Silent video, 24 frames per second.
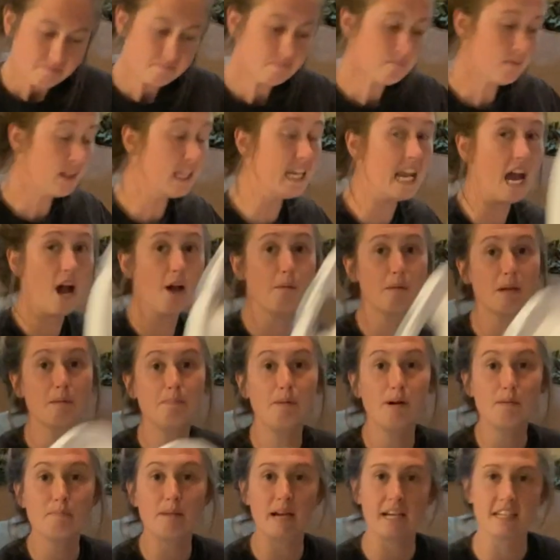Now I'm gonna
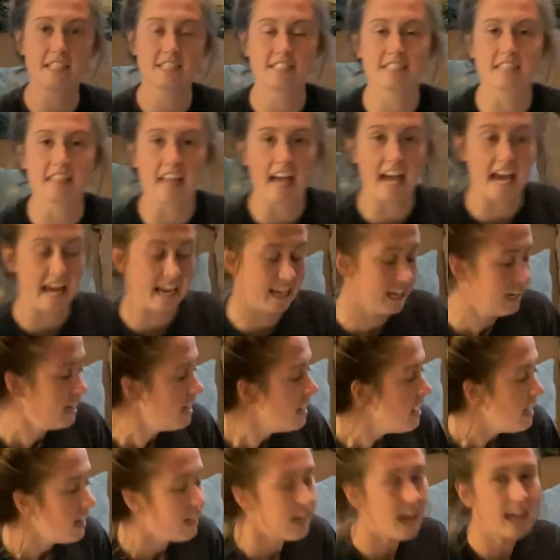put my sleigh
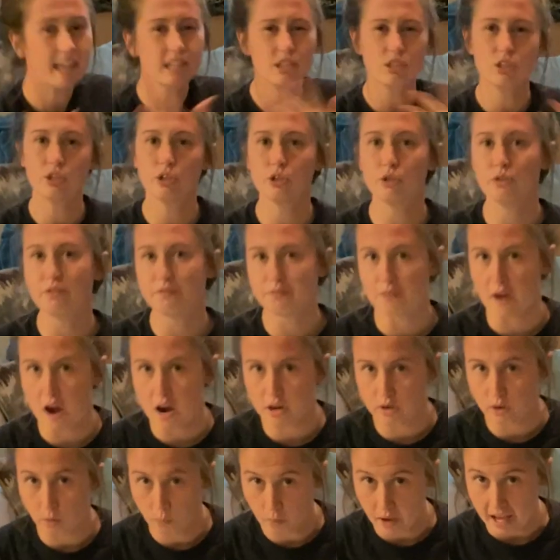not too
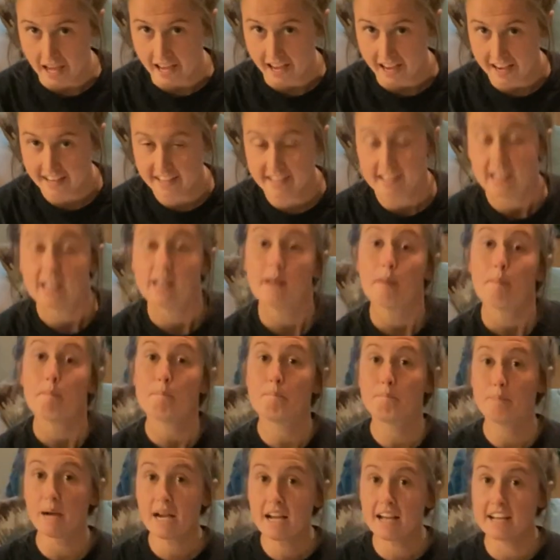far away,
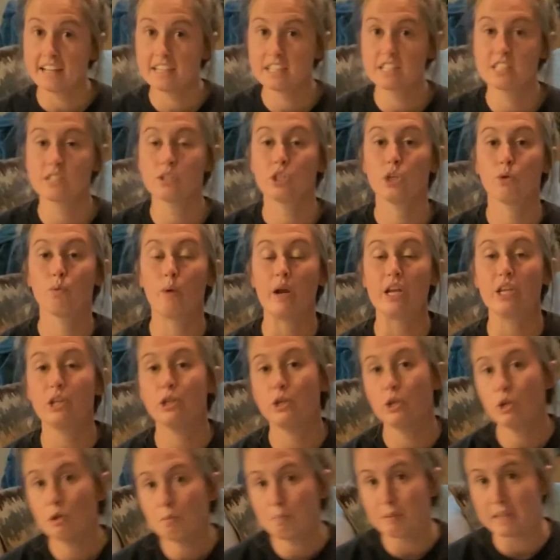but when
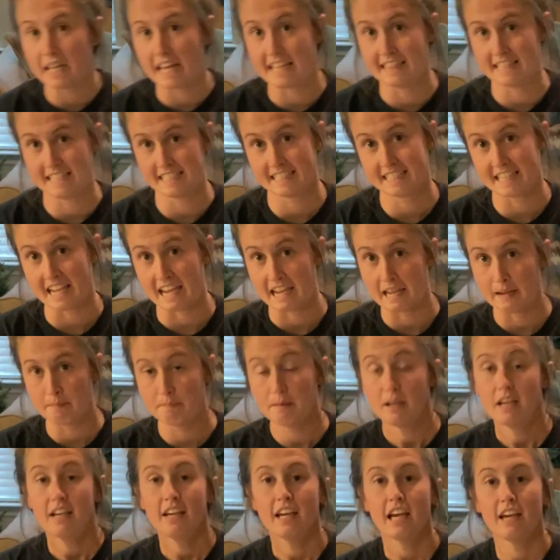you play this game,
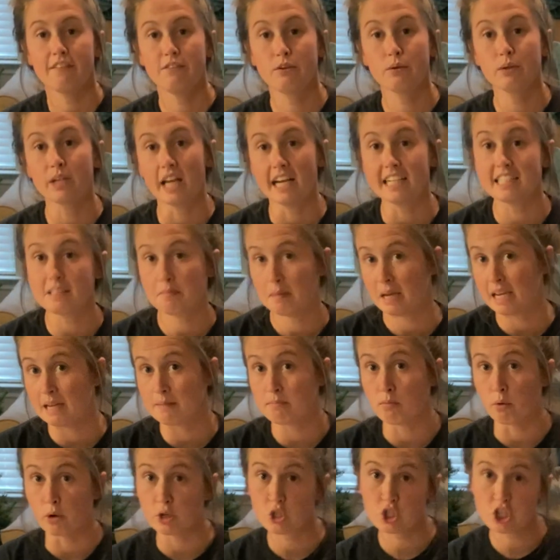if you would like to make it
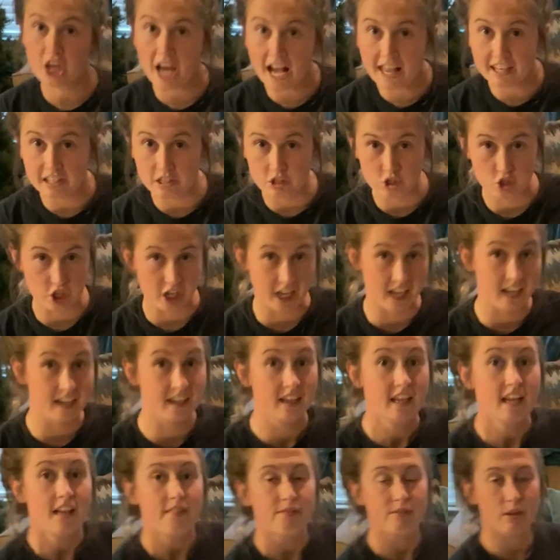more challenging,
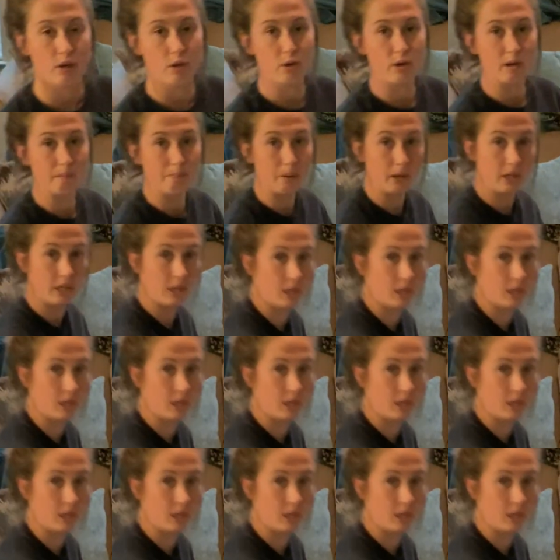then you can put your